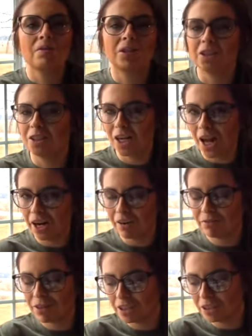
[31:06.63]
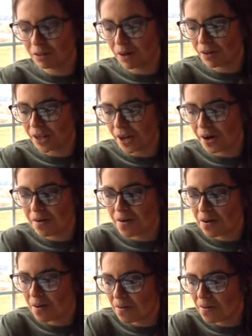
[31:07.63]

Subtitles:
So it's not our first rodeo,